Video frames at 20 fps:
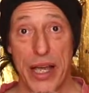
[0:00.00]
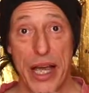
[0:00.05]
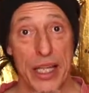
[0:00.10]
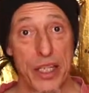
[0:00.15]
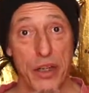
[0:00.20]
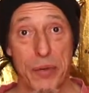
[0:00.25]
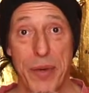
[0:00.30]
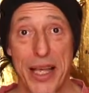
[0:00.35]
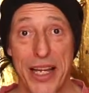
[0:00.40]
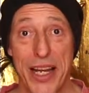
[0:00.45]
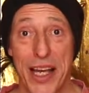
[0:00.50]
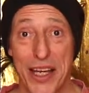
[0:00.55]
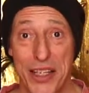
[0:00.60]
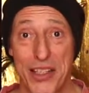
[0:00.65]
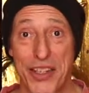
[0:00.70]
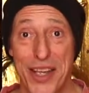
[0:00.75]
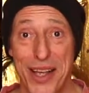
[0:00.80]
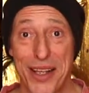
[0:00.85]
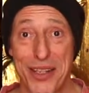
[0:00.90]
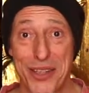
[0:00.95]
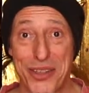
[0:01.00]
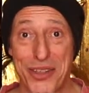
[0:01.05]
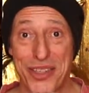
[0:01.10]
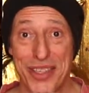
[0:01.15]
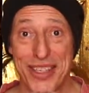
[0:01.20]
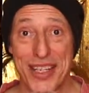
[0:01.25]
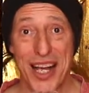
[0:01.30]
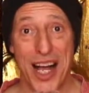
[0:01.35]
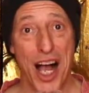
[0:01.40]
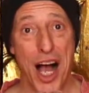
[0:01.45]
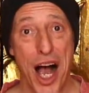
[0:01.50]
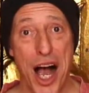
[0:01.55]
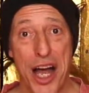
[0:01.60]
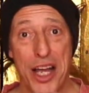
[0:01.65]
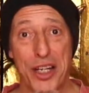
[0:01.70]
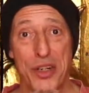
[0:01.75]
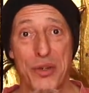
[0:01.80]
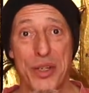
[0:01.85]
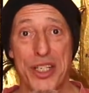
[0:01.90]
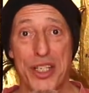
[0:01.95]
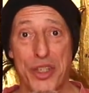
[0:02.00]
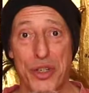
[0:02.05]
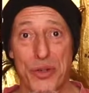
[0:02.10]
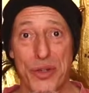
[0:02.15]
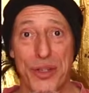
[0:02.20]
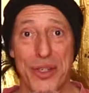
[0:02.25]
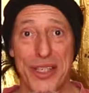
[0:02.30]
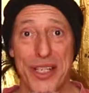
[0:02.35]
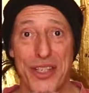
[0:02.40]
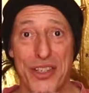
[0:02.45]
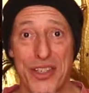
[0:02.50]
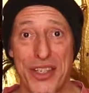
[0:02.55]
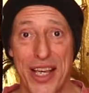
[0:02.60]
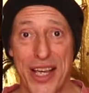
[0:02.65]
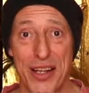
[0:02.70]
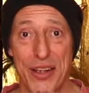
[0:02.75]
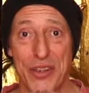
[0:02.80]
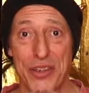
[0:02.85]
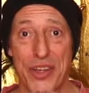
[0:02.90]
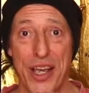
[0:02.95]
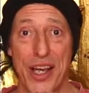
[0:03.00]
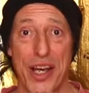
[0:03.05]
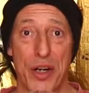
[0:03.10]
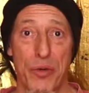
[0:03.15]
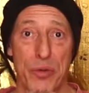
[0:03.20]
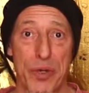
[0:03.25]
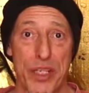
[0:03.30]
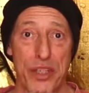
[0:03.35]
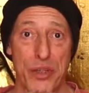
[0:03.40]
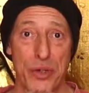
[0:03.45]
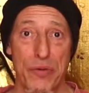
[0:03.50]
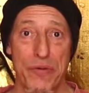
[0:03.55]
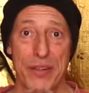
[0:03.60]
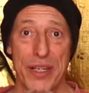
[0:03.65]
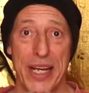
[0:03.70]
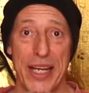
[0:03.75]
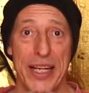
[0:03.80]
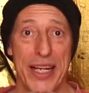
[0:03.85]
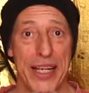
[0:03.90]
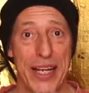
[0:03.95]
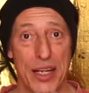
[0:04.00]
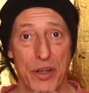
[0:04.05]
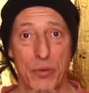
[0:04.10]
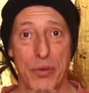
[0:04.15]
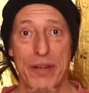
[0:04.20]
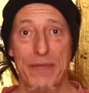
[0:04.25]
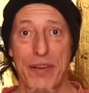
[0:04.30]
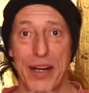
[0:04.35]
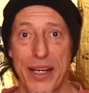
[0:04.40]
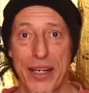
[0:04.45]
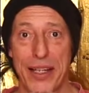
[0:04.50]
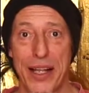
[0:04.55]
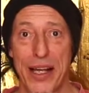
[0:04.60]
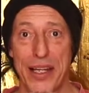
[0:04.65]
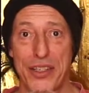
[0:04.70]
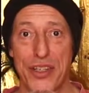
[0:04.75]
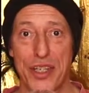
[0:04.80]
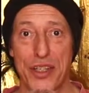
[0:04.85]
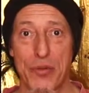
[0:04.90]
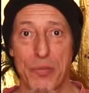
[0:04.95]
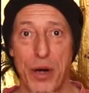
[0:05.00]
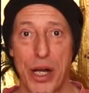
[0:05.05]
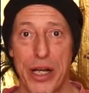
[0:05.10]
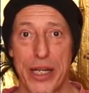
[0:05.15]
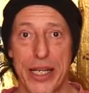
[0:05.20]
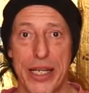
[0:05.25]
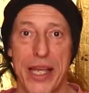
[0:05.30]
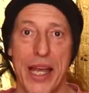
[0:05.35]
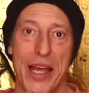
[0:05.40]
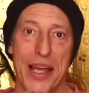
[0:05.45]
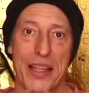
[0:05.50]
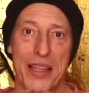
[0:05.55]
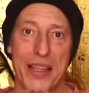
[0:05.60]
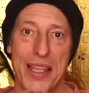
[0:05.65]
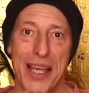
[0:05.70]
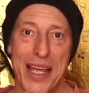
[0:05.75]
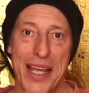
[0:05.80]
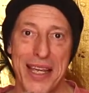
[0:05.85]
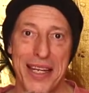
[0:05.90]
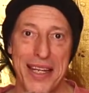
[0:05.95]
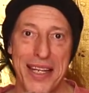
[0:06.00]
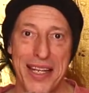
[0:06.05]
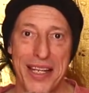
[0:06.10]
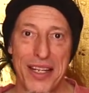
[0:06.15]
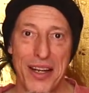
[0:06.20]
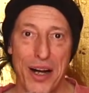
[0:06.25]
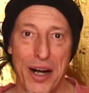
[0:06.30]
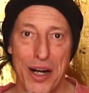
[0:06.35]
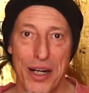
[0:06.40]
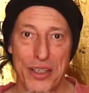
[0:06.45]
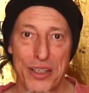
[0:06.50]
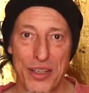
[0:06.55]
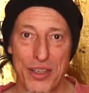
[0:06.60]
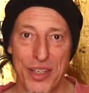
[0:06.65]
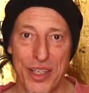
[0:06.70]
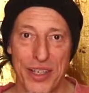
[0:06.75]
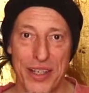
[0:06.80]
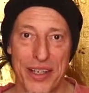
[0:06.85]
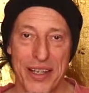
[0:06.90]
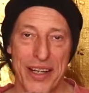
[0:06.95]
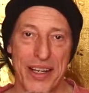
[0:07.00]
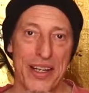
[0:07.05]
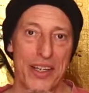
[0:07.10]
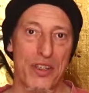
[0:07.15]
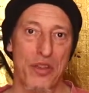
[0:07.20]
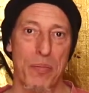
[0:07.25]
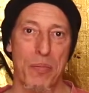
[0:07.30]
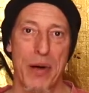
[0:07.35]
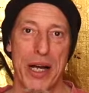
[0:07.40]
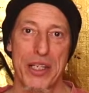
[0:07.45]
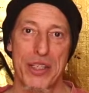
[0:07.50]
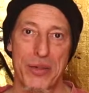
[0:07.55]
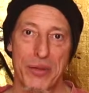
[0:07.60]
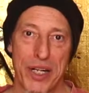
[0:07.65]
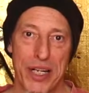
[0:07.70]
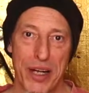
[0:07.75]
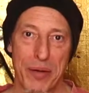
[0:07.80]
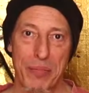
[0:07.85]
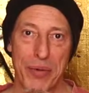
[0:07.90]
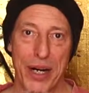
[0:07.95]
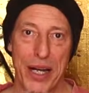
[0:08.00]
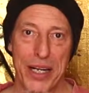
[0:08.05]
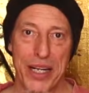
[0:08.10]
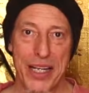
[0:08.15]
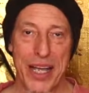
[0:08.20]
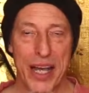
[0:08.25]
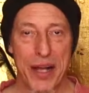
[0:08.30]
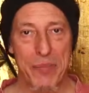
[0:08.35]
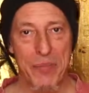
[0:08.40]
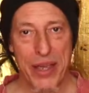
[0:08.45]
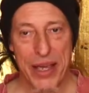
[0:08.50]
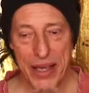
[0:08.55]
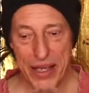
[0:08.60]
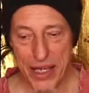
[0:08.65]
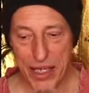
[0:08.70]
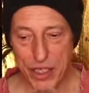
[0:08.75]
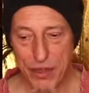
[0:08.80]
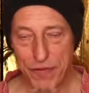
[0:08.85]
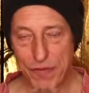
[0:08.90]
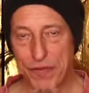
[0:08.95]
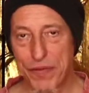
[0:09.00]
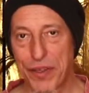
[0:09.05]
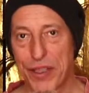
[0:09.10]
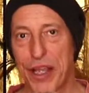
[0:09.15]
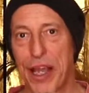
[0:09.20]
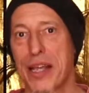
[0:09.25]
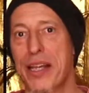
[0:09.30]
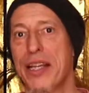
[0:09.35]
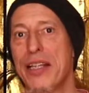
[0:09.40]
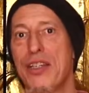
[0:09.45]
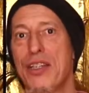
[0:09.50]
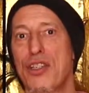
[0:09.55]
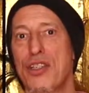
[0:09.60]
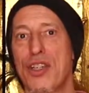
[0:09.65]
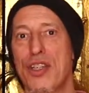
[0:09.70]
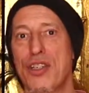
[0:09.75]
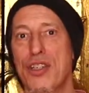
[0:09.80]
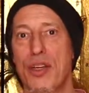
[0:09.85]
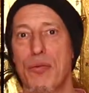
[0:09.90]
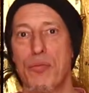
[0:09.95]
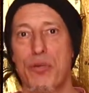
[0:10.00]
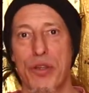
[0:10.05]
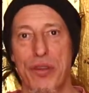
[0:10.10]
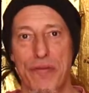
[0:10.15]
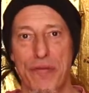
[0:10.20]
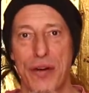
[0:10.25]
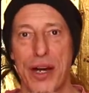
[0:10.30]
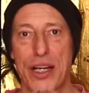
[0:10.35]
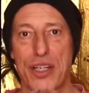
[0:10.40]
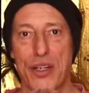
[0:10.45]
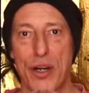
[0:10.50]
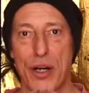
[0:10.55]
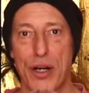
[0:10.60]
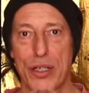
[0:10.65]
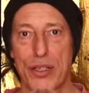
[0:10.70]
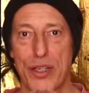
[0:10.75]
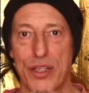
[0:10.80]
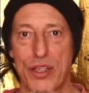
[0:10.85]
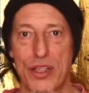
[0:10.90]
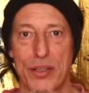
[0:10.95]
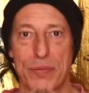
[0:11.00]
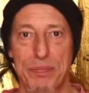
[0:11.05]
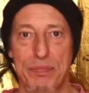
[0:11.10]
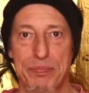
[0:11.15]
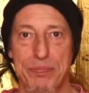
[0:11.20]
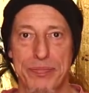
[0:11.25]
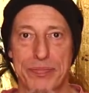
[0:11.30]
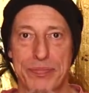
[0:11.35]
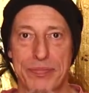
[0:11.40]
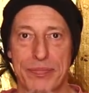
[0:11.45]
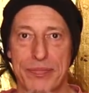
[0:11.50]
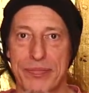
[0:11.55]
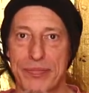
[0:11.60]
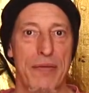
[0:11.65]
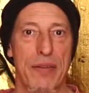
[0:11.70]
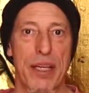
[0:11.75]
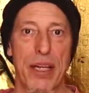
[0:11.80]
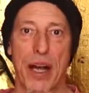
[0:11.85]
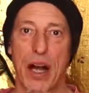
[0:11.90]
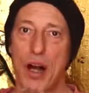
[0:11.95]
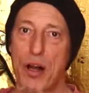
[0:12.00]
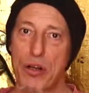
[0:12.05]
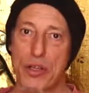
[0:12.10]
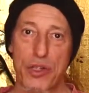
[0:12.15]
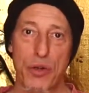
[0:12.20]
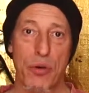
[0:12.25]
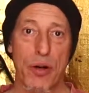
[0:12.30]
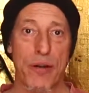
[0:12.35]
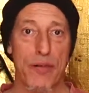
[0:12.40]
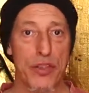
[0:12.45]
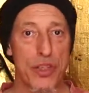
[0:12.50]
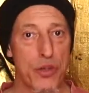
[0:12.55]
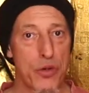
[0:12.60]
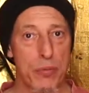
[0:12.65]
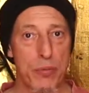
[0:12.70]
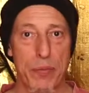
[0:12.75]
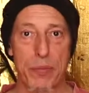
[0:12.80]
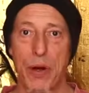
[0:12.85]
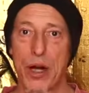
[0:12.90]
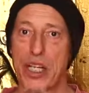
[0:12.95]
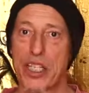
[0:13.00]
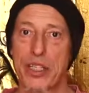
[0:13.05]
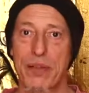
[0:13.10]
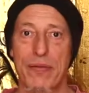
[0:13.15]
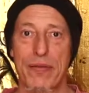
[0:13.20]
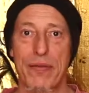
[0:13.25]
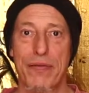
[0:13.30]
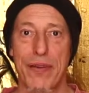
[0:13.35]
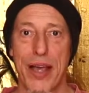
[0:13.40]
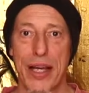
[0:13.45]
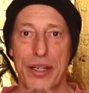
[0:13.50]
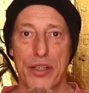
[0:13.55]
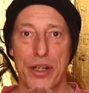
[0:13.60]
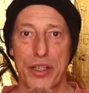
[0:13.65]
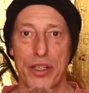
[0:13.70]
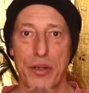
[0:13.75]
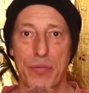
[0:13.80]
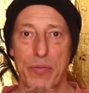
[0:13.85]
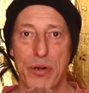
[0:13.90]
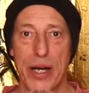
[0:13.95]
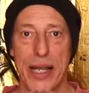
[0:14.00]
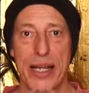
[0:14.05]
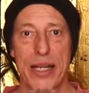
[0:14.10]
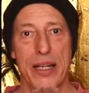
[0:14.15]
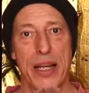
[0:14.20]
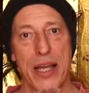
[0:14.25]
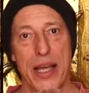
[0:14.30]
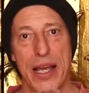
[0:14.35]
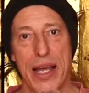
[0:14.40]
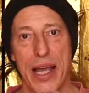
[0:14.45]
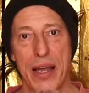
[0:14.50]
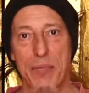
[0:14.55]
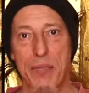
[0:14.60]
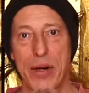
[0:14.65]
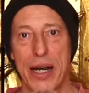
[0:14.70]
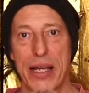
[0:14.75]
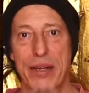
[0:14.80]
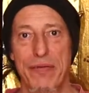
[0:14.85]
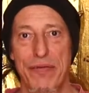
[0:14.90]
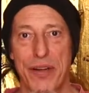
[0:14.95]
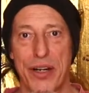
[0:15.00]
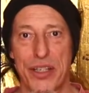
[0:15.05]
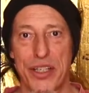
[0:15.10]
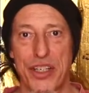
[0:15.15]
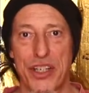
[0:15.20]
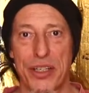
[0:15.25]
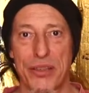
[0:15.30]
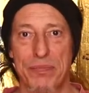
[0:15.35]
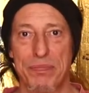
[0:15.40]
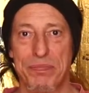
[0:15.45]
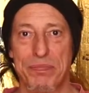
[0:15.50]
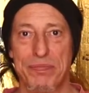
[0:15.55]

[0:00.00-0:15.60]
And you're made out of cells, 100 trillion cells rejuvenating and revitalizing your body. They need oxygen. So Bhastrika Pranayama is flooding the system with fresh oxygen, having also a super positive effect on your brain and brain function.